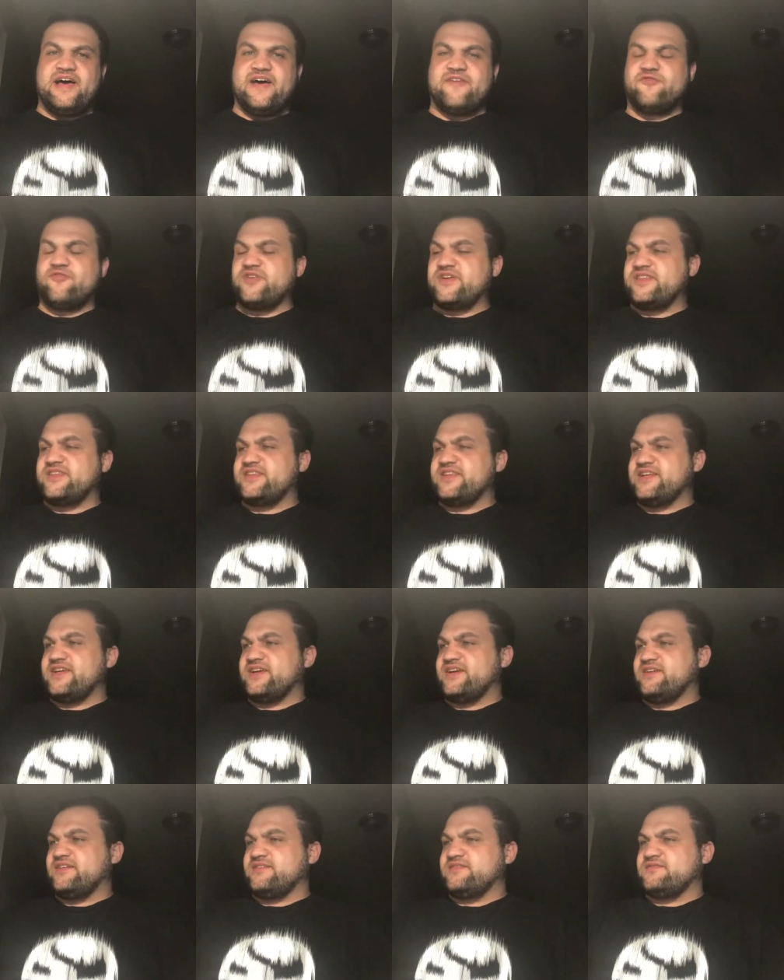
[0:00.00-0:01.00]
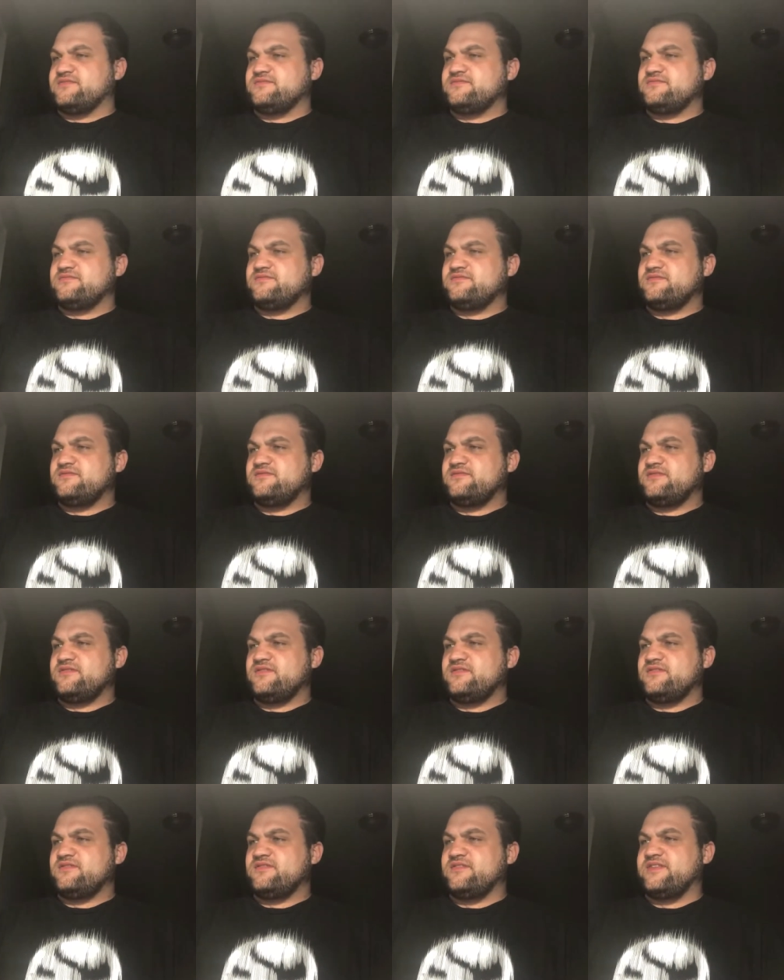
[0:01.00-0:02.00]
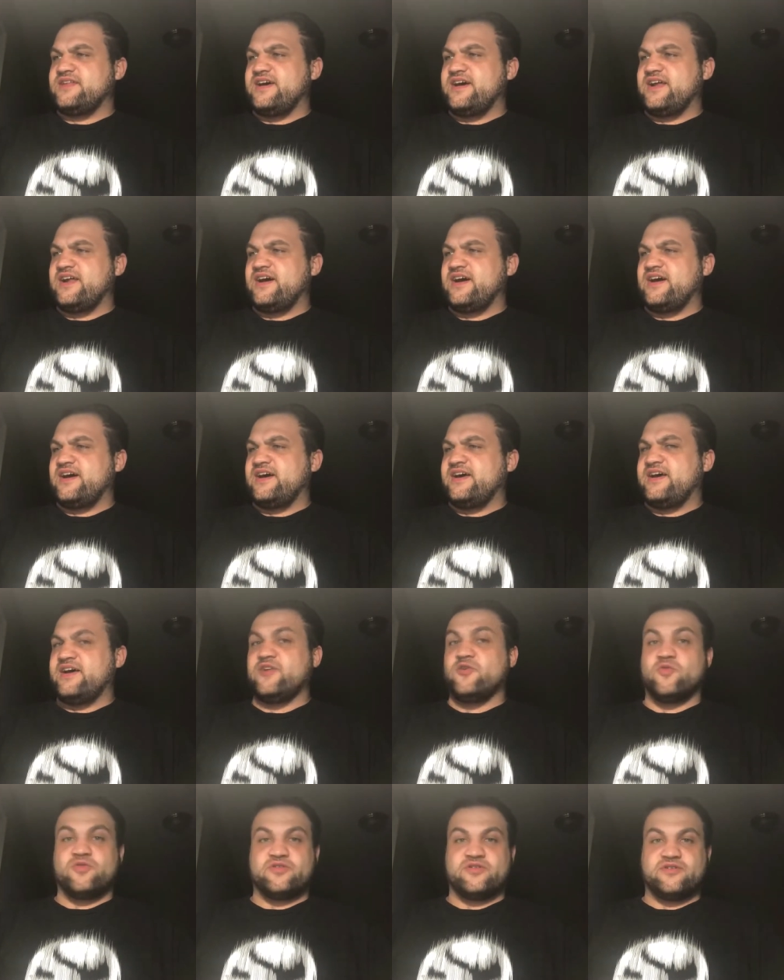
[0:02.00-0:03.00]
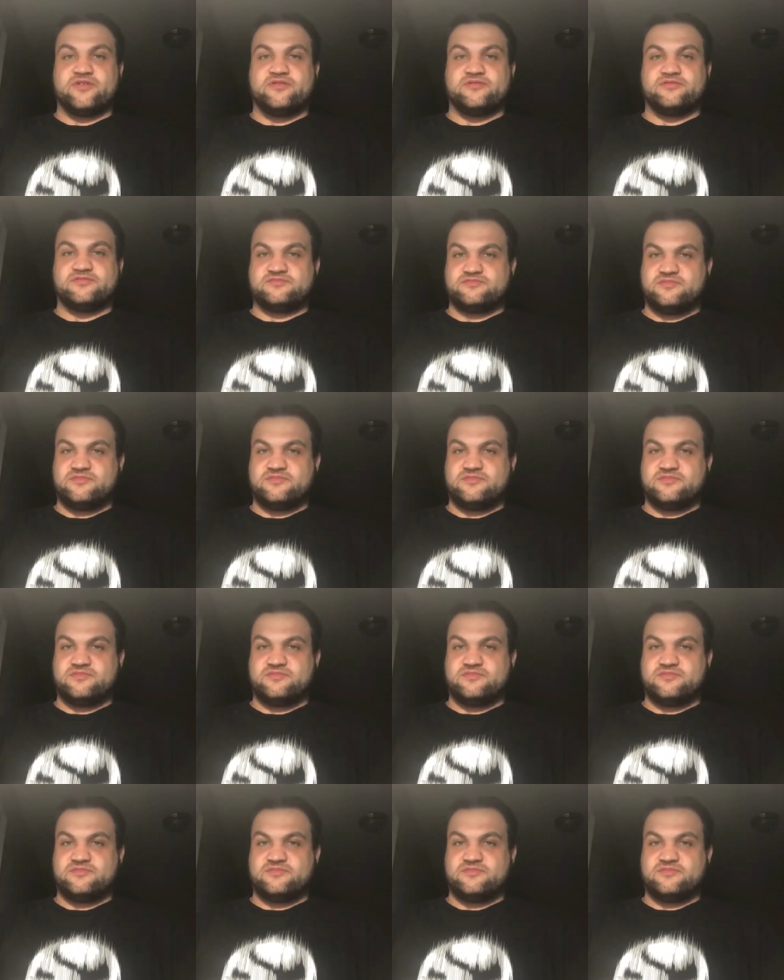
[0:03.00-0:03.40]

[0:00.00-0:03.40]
everything that I had ordered